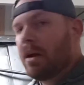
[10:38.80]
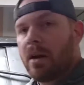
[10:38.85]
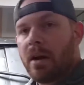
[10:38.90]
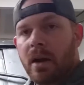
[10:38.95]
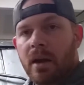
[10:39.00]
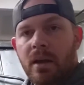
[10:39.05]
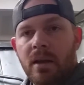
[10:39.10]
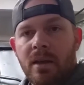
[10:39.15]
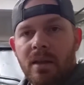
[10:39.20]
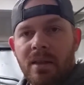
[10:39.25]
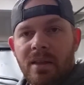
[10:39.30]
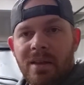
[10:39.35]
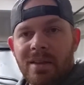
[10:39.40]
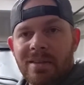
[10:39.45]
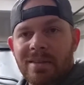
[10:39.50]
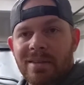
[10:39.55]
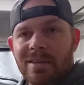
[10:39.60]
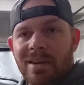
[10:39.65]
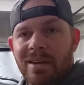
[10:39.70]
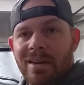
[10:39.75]
all right,
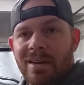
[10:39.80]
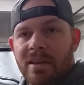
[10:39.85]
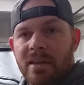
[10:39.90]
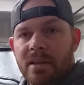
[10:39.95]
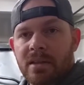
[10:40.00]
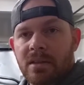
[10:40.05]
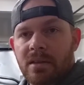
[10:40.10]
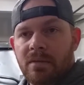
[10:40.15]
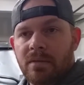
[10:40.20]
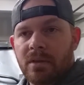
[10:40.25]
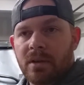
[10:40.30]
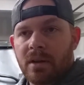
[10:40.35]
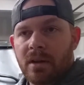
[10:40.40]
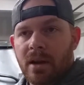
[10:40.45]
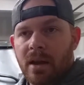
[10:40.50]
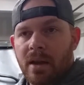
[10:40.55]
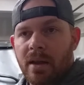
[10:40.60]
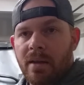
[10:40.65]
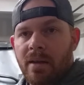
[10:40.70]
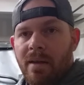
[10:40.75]
that's it for
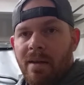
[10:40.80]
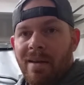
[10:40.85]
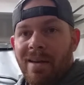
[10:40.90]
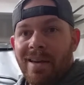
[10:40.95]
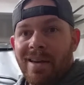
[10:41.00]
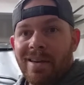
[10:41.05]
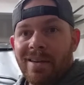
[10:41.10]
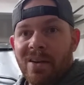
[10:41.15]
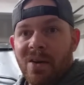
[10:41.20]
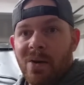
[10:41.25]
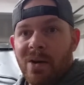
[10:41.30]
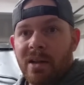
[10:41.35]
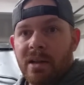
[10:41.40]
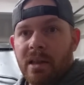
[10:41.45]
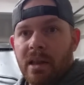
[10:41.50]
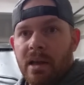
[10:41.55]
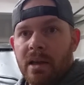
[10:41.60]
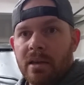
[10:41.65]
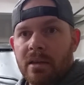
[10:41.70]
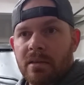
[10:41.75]
today. Go ahead
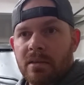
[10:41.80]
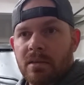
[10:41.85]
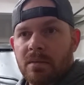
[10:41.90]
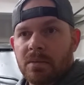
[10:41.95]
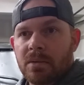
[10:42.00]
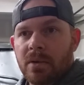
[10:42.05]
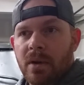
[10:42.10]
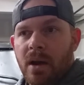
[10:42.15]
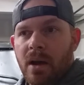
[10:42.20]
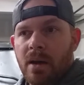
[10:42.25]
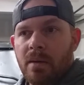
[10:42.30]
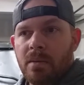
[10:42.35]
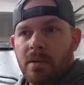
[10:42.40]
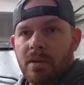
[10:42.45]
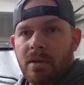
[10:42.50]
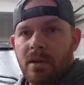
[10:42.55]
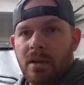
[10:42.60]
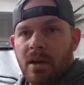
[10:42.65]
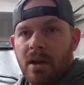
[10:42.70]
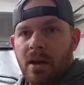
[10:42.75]
and like and subscribe,
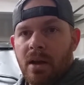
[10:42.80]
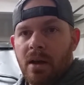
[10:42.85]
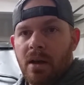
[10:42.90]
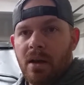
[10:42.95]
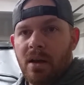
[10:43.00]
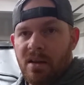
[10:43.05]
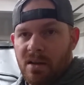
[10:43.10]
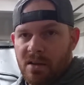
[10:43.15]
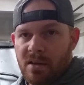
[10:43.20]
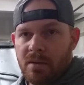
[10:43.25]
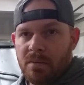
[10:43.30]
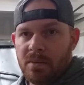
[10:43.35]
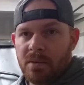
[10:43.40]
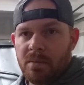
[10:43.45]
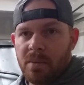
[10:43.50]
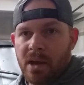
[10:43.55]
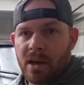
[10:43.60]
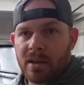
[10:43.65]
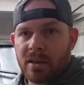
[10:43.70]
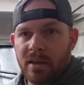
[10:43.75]
and be
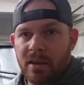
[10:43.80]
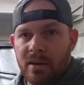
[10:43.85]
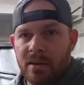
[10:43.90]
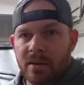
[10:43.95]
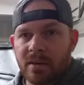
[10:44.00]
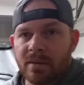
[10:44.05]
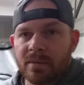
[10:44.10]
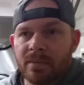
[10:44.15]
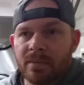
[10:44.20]
back later.